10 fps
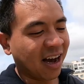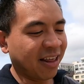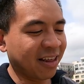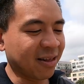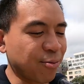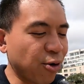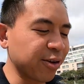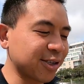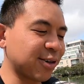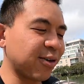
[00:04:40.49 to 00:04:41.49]
I think the
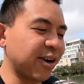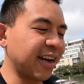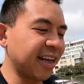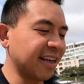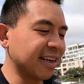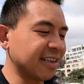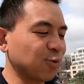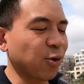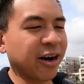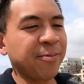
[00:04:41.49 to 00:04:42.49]
moral of the story
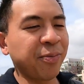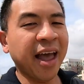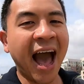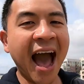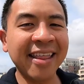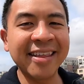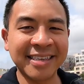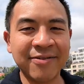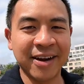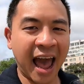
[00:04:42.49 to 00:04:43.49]
is one, how did
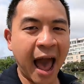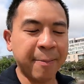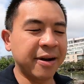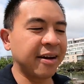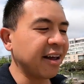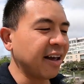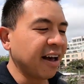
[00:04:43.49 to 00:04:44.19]
this even happen?